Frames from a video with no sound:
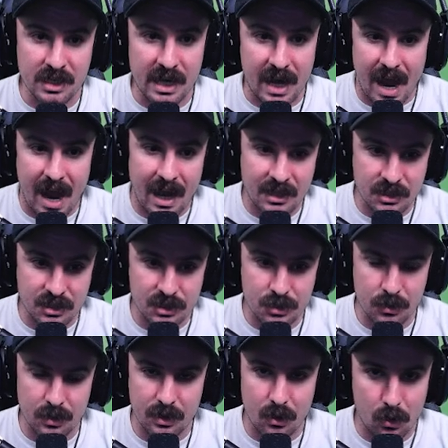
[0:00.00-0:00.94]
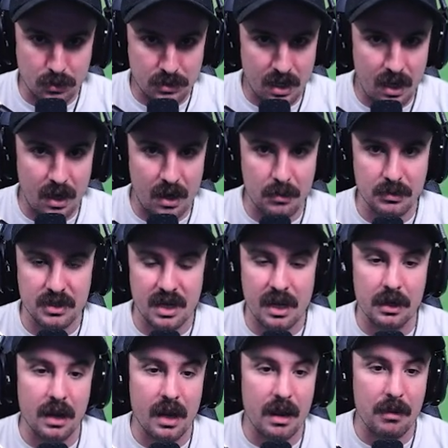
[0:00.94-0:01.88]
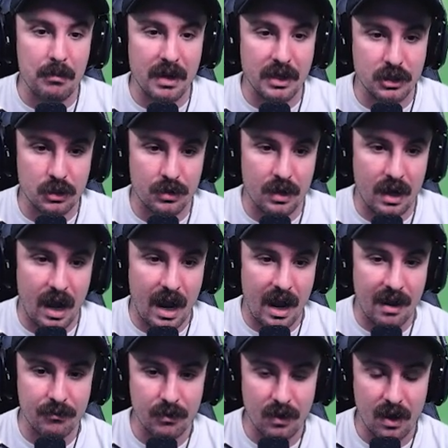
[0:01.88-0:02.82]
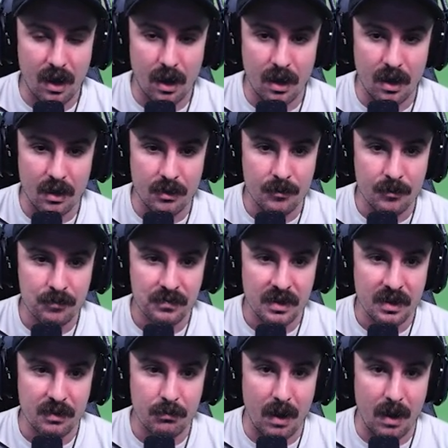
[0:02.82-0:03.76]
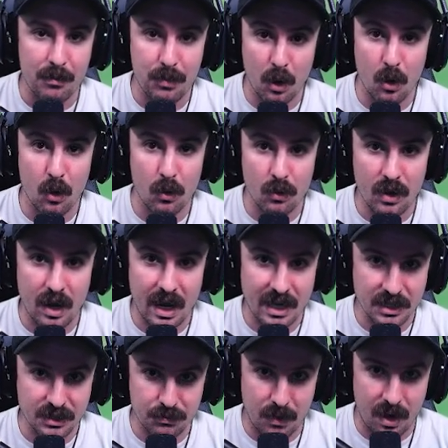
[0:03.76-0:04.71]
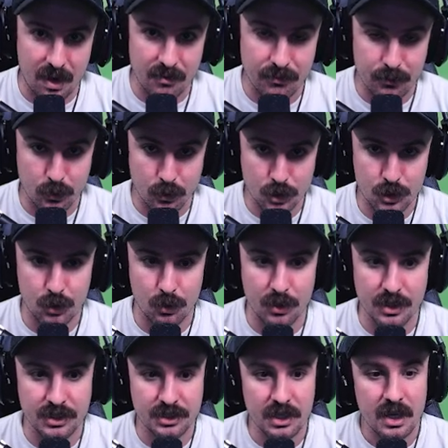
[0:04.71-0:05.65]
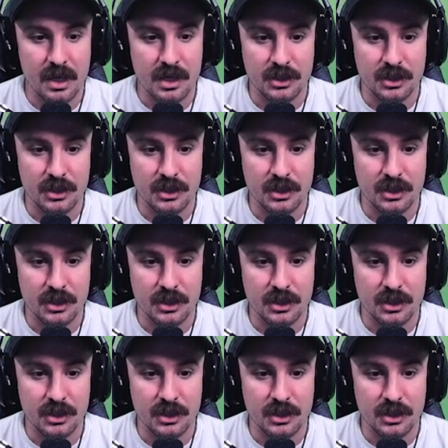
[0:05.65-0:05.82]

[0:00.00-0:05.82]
access to it at all times and make sure that I have my bow as my first choice.